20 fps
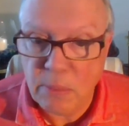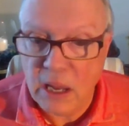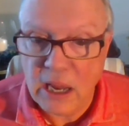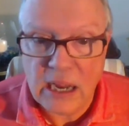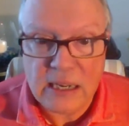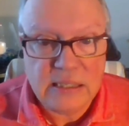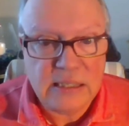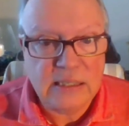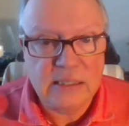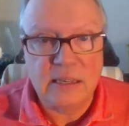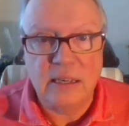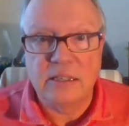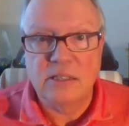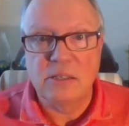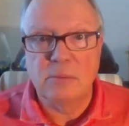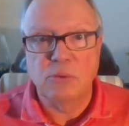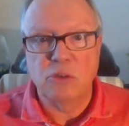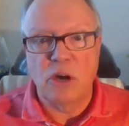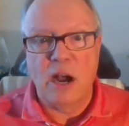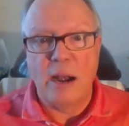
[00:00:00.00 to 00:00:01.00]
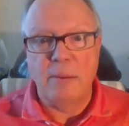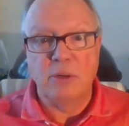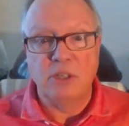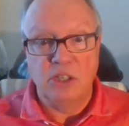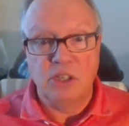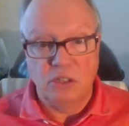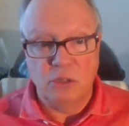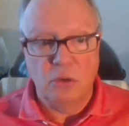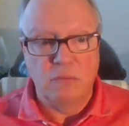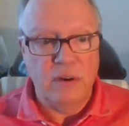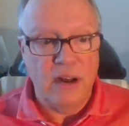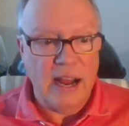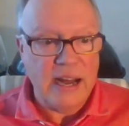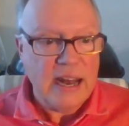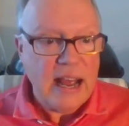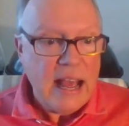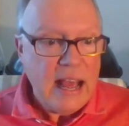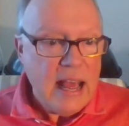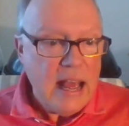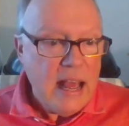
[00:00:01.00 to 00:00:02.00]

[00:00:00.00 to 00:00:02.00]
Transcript: plus uh, subscribers since overnight.